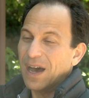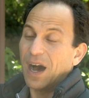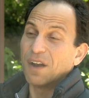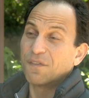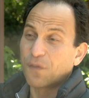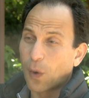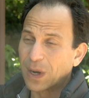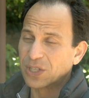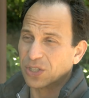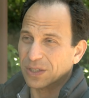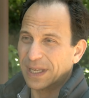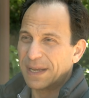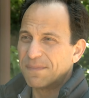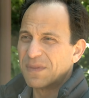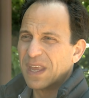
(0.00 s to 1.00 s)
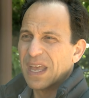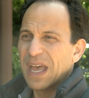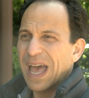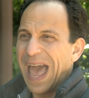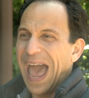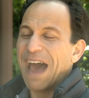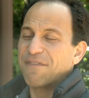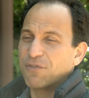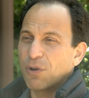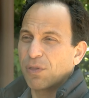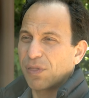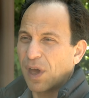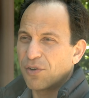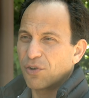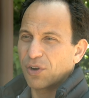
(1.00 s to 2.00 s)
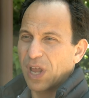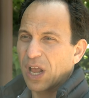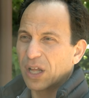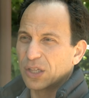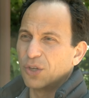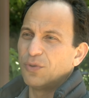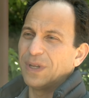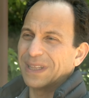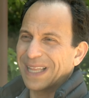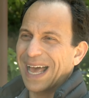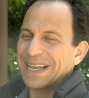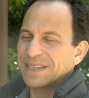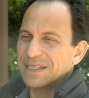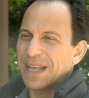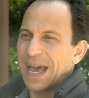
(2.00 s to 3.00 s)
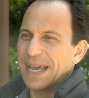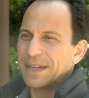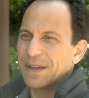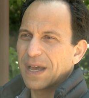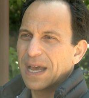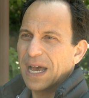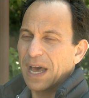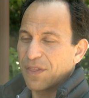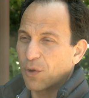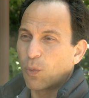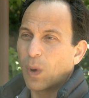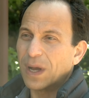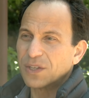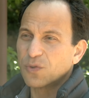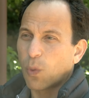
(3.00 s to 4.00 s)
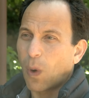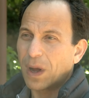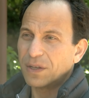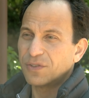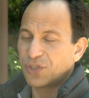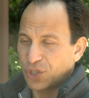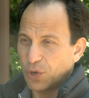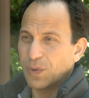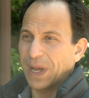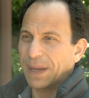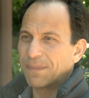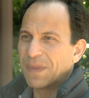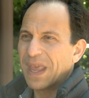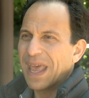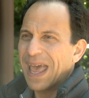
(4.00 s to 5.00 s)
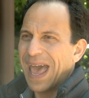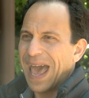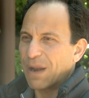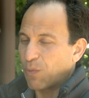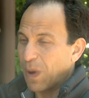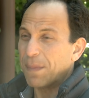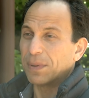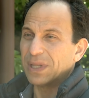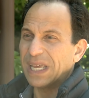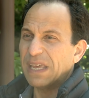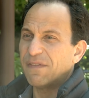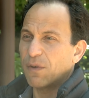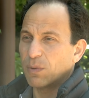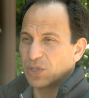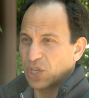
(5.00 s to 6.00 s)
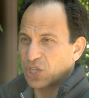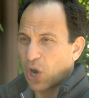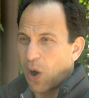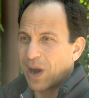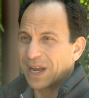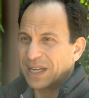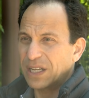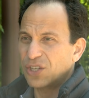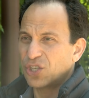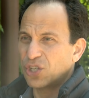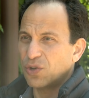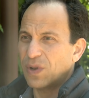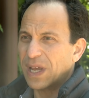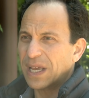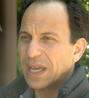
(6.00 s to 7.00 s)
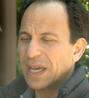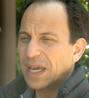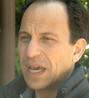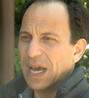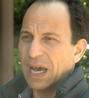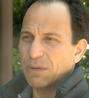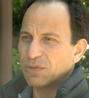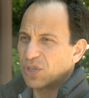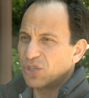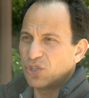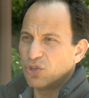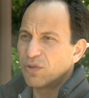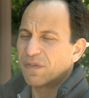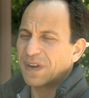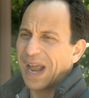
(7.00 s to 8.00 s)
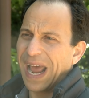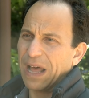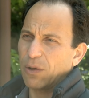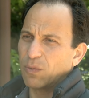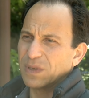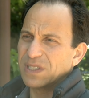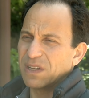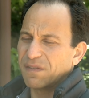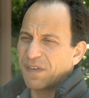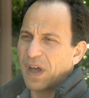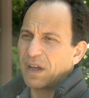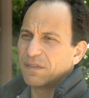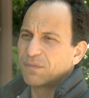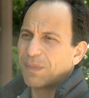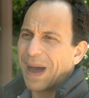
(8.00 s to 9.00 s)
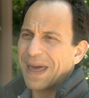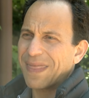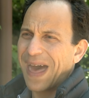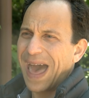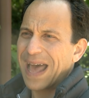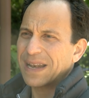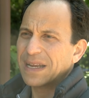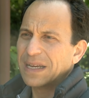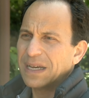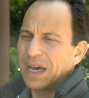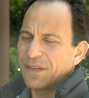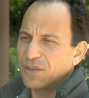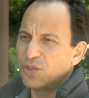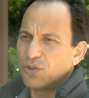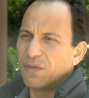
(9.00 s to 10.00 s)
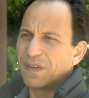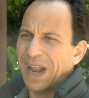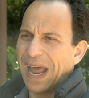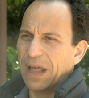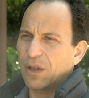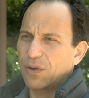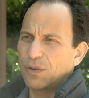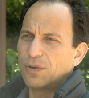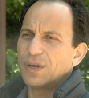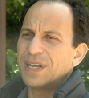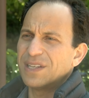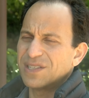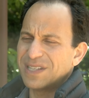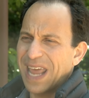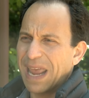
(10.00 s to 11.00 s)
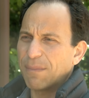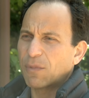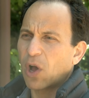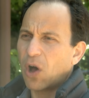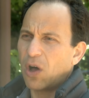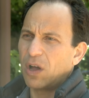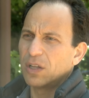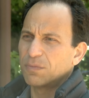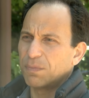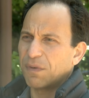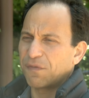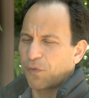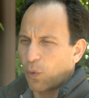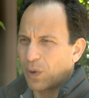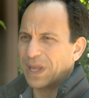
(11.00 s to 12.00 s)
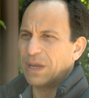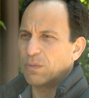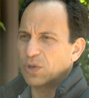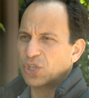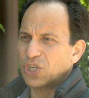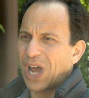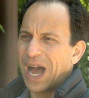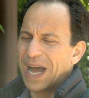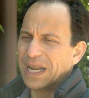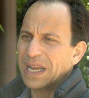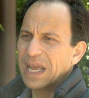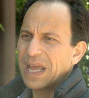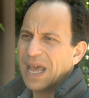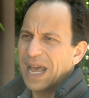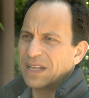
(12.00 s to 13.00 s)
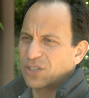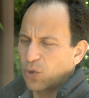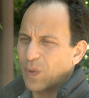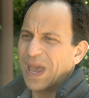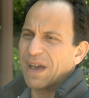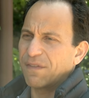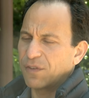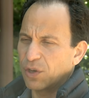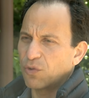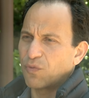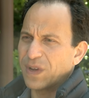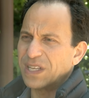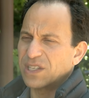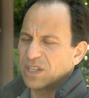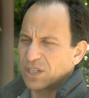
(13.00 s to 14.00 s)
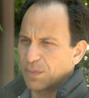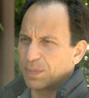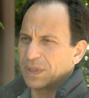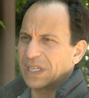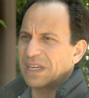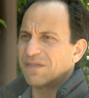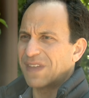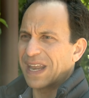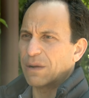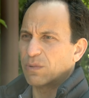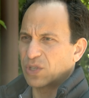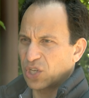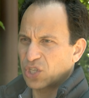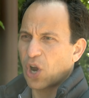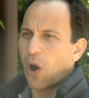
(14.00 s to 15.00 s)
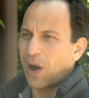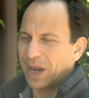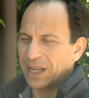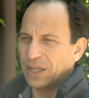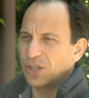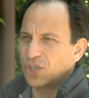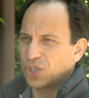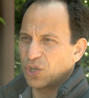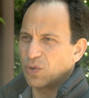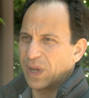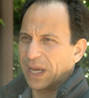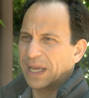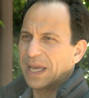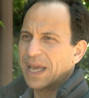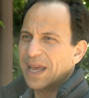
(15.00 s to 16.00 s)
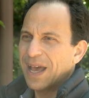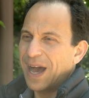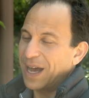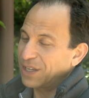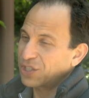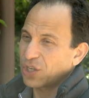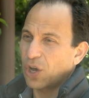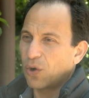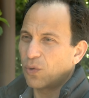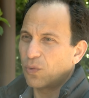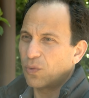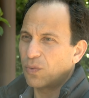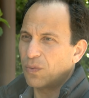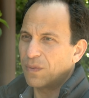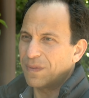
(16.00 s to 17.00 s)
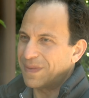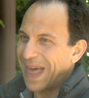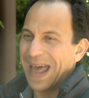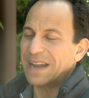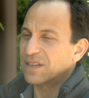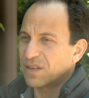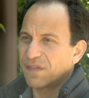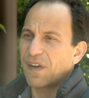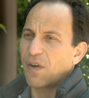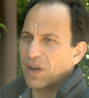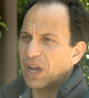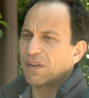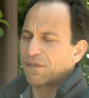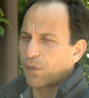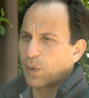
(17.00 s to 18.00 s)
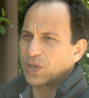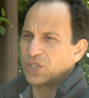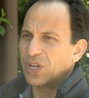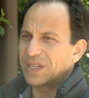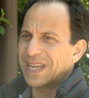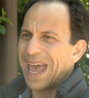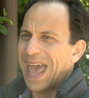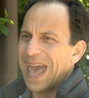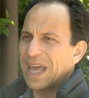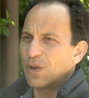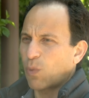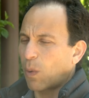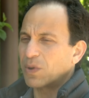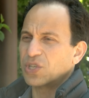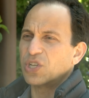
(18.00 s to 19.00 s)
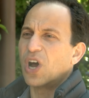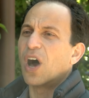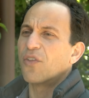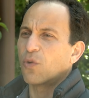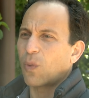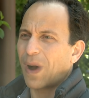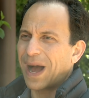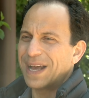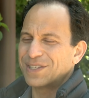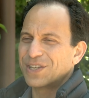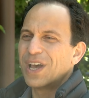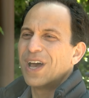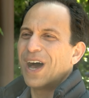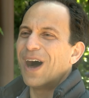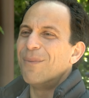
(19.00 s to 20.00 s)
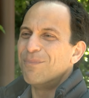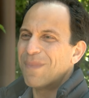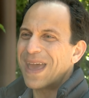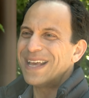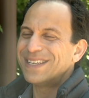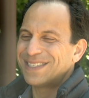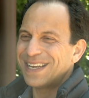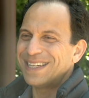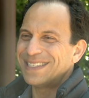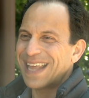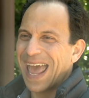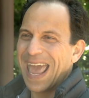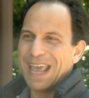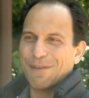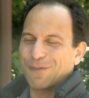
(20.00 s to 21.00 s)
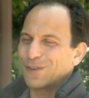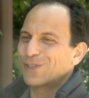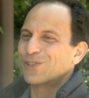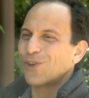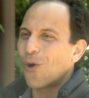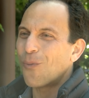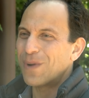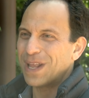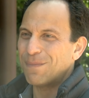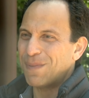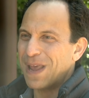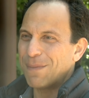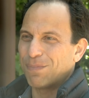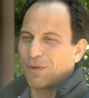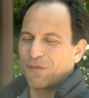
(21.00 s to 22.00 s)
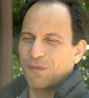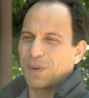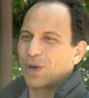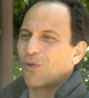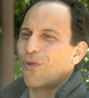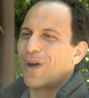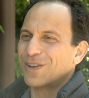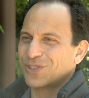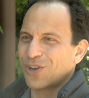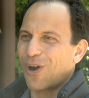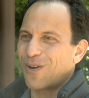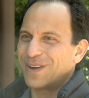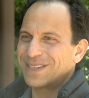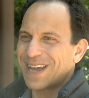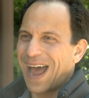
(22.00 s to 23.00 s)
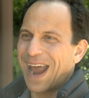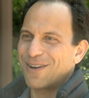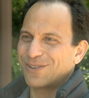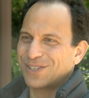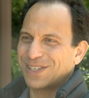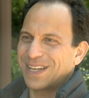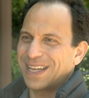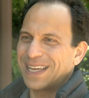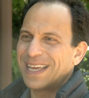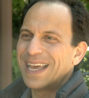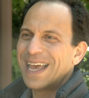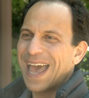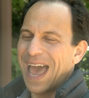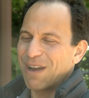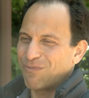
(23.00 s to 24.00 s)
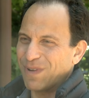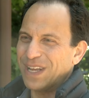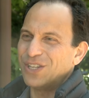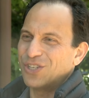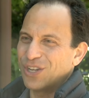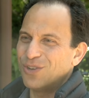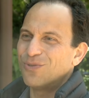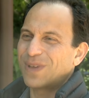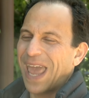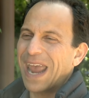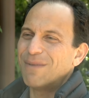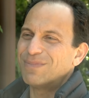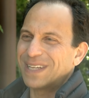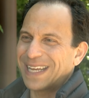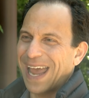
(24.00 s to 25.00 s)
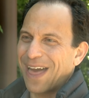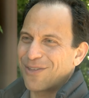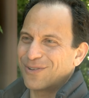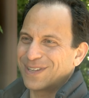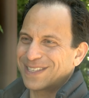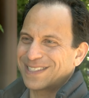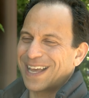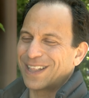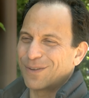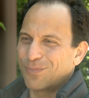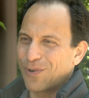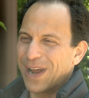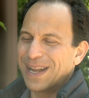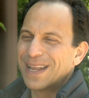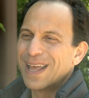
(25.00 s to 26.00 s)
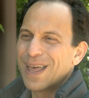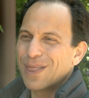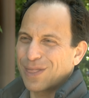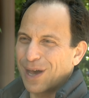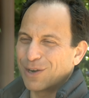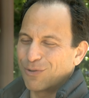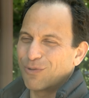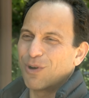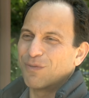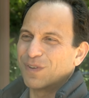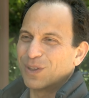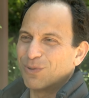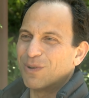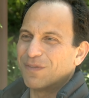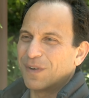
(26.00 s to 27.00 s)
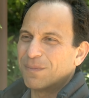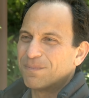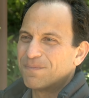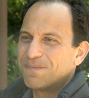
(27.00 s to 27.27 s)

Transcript: Unfortunately, after Thunder concluded last night, uh, there was one shooting. And we believe it was a targeted shooting. Uh, it was a juvenile was involved by that. Uh, the juvenile heard his name called before he was shot. And so we have good reason to believe that it was a targeted shooting. Uh, so that is a very unfortunate to end what was an otherwise amazing day for so many people from across our entire city and region who came together to celebrate Thunder over Louisville